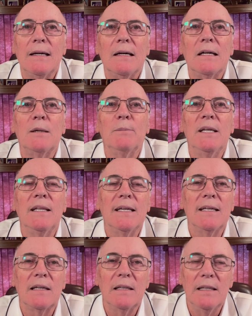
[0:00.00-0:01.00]
army
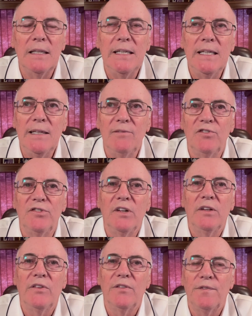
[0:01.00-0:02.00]
that leaves
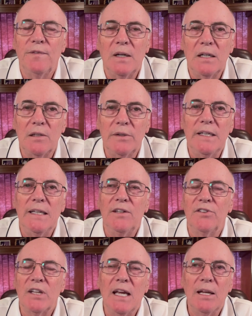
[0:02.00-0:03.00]
the Far
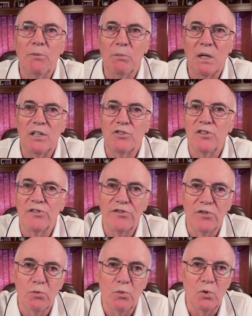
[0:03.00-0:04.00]
East and marches
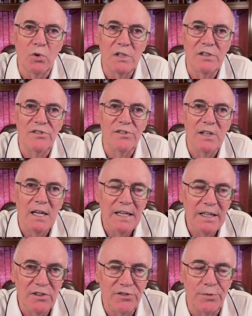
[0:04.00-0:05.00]
towards
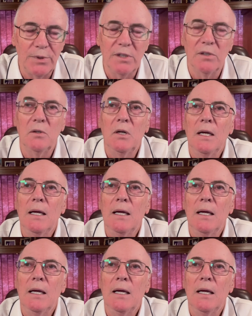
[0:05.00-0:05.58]
Israel